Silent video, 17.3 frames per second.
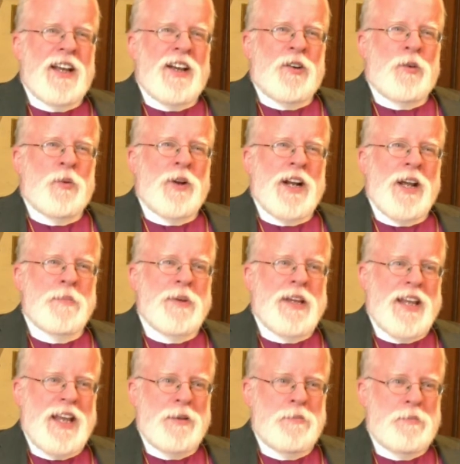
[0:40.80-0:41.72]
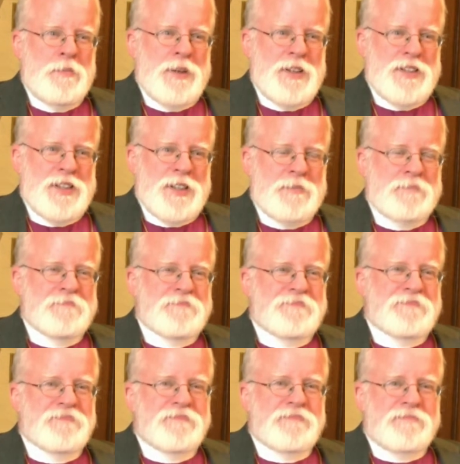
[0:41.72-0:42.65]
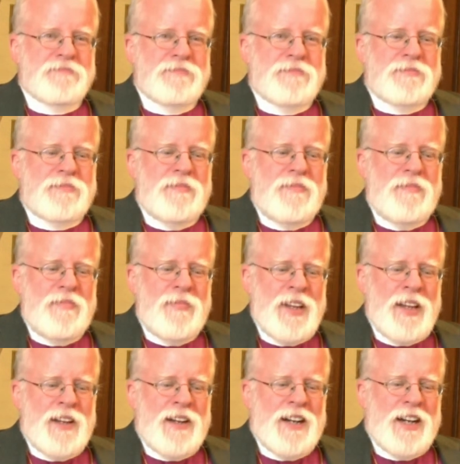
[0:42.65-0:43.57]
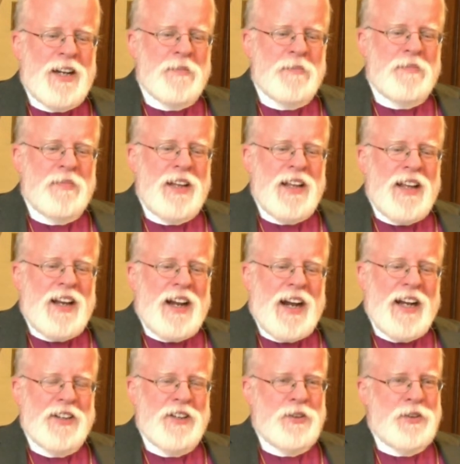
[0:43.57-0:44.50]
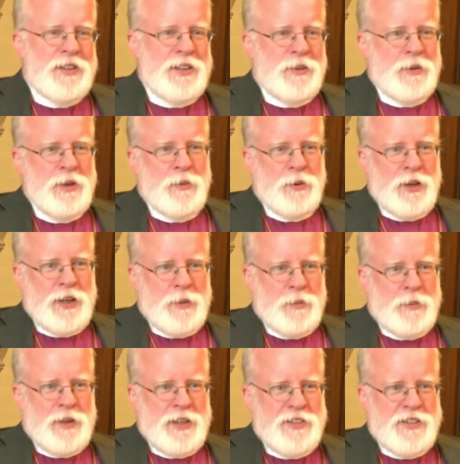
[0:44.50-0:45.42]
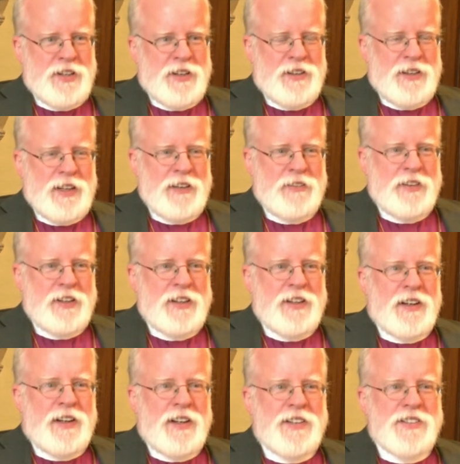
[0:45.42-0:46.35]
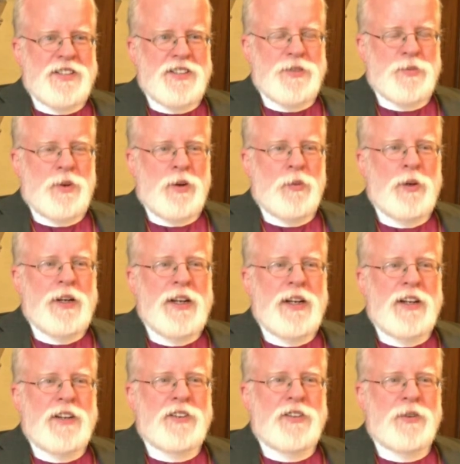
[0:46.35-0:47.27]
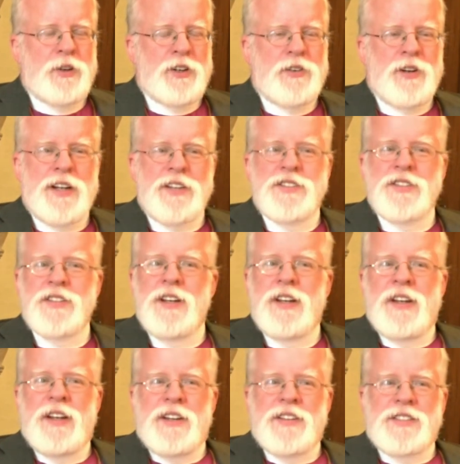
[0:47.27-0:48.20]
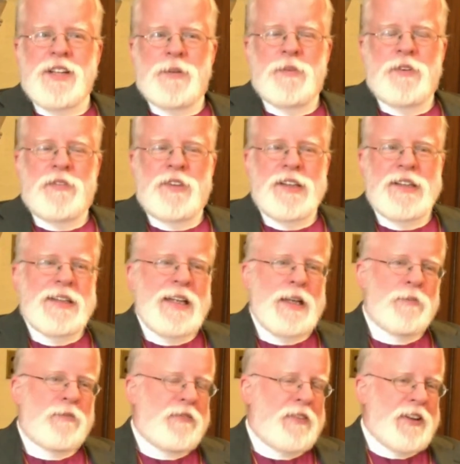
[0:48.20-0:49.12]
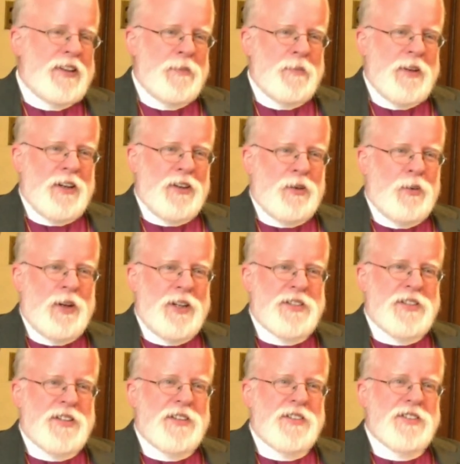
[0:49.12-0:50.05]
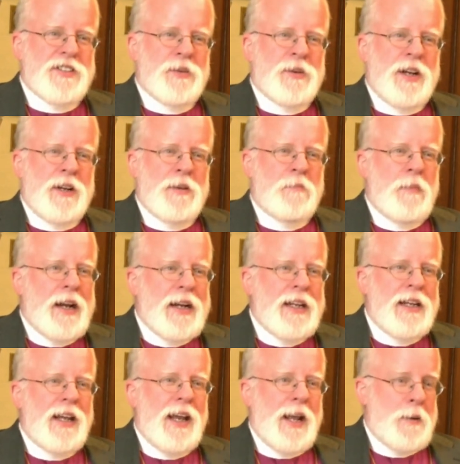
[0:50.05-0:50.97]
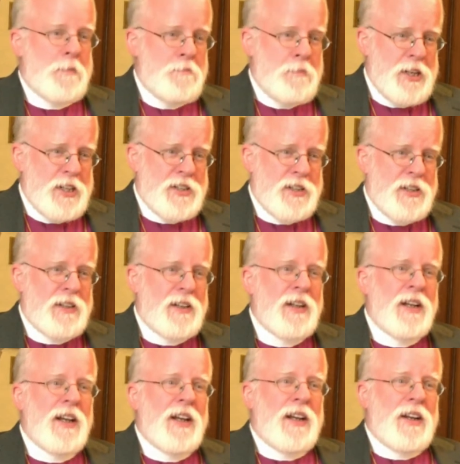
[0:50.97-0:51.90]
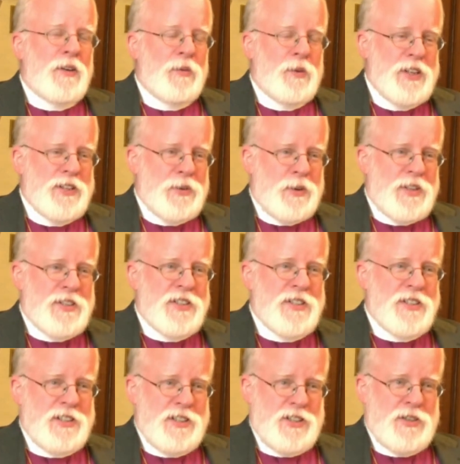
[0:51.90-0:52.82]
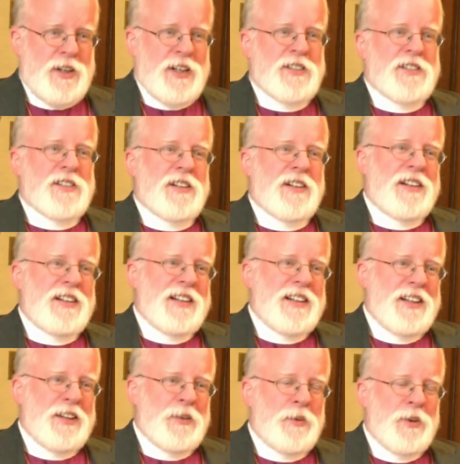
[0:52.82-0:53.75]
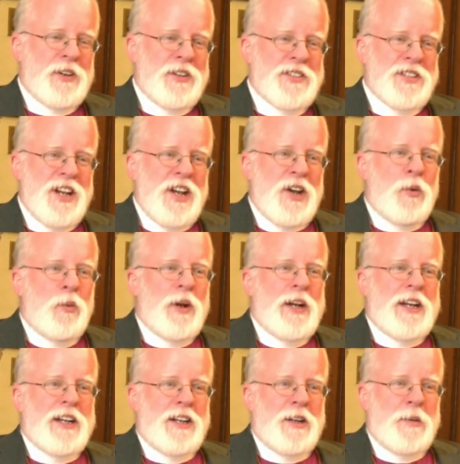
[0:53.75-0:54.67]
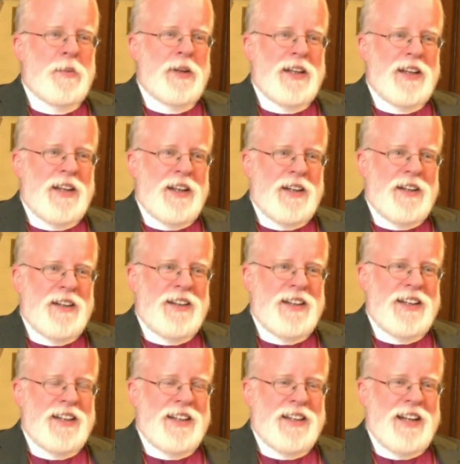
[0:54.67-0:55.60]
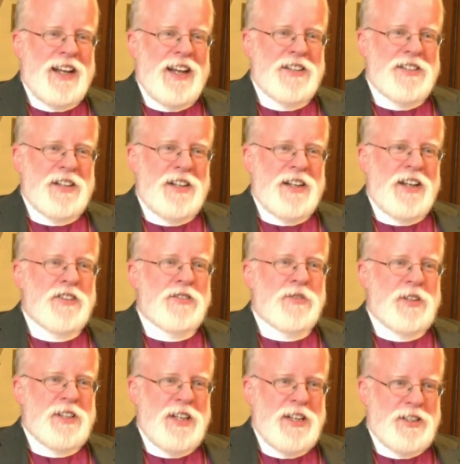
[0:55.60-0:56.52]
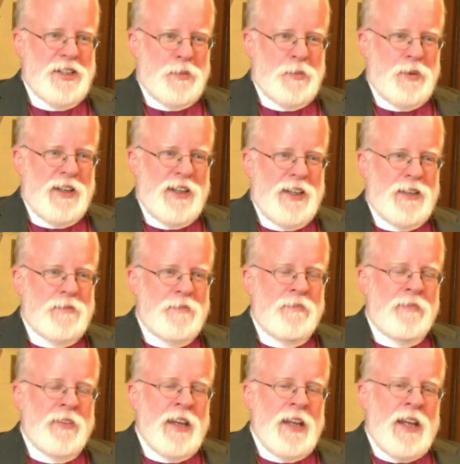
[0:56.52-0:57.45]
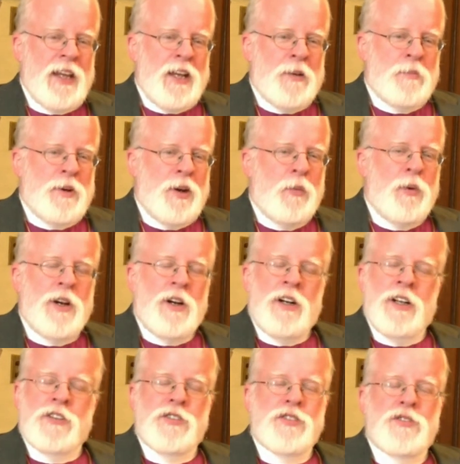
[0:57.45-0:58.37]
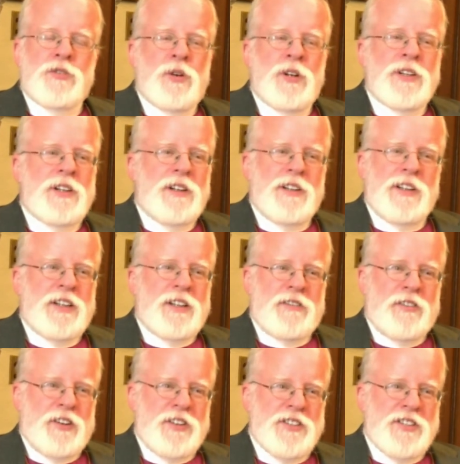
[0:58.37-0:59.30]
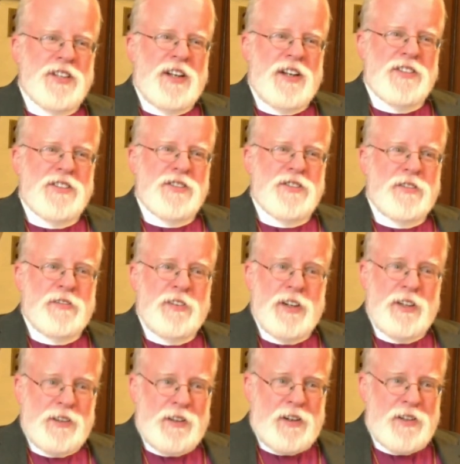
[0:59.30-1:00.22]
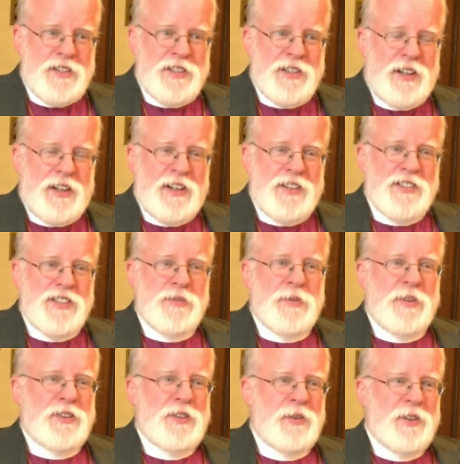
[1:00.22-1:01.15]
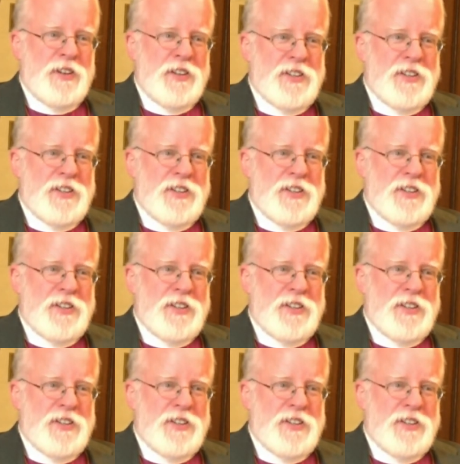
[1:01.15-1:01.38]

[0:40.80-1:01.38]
When I became bishop, I knew that we were at a place in our life in the diocese where we needed to address some of the deep fundamental questions around money and mission, resources and structure. In other words, we needed to begin engaging a strategic plan. But we are an extraordinarily diverse diocese, a very large diocese with 200